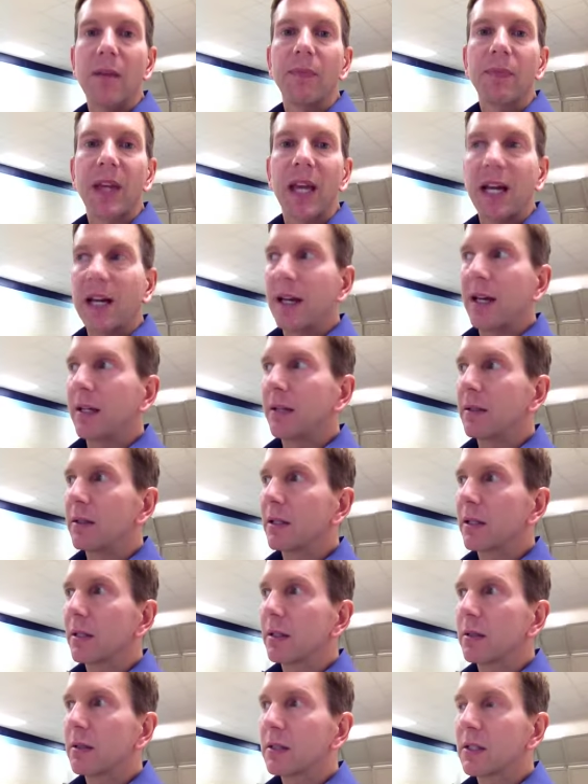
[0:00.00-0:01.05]
can
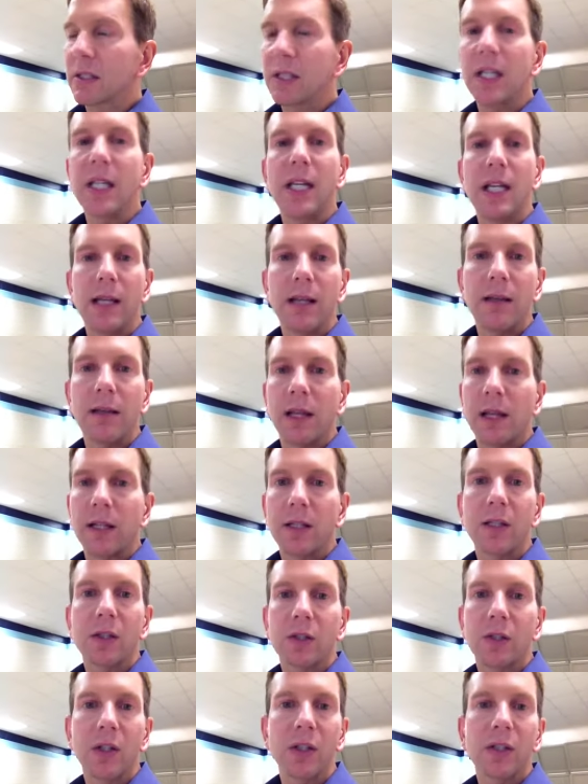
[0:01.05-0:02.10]
see that
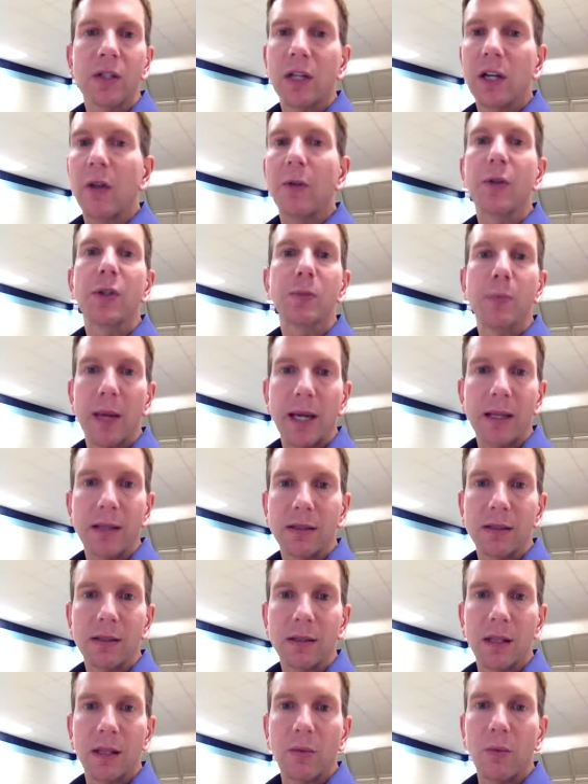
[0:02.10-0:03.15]
it's just another
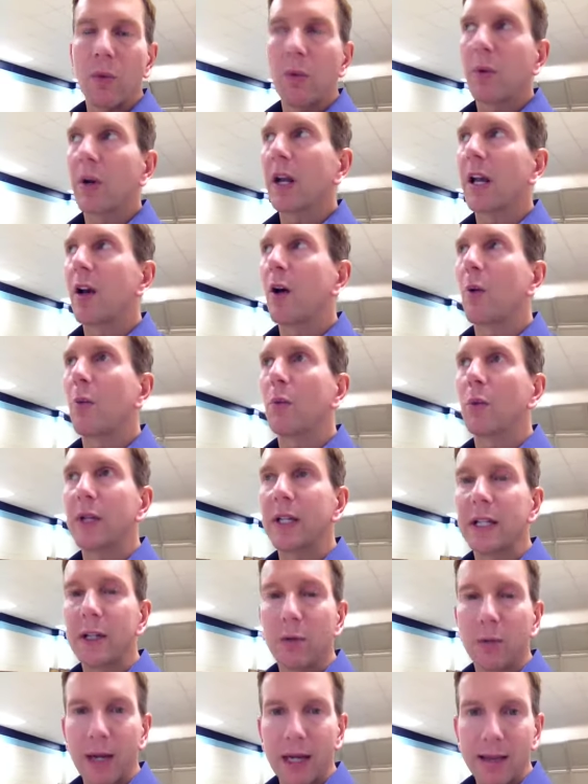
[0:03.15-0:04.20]
space, and we want to help
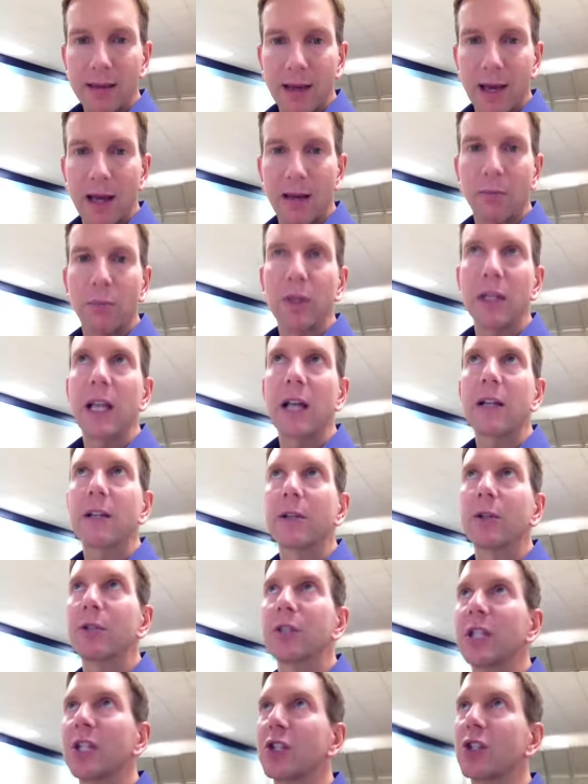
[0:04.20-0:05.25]
reiterate that and bring that to
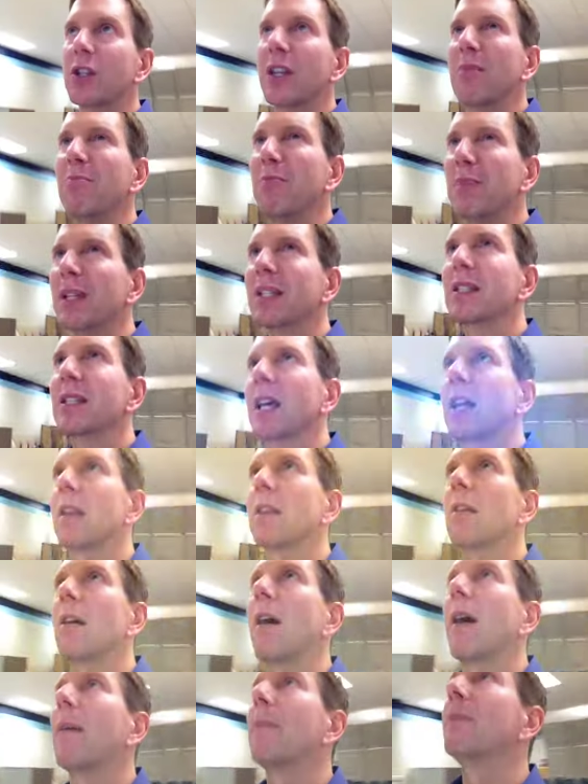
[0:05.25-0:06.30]
their attention. They miss that a
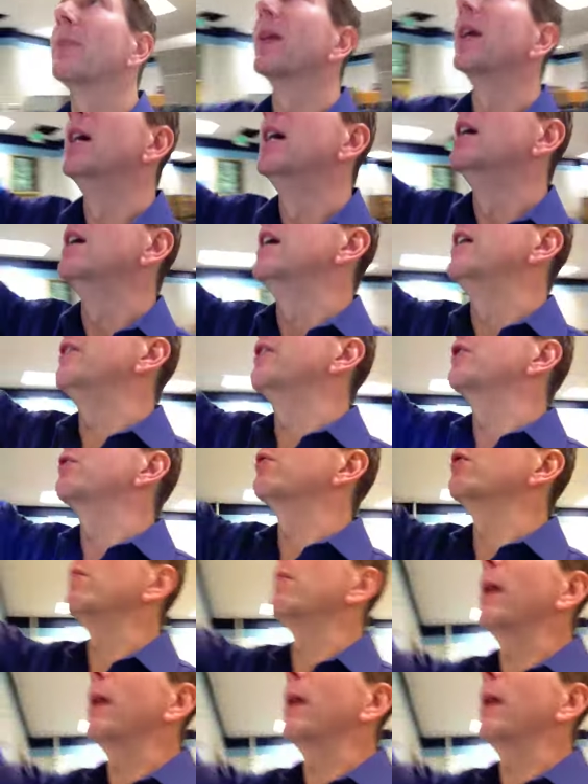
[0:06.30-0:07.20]
lot. In the group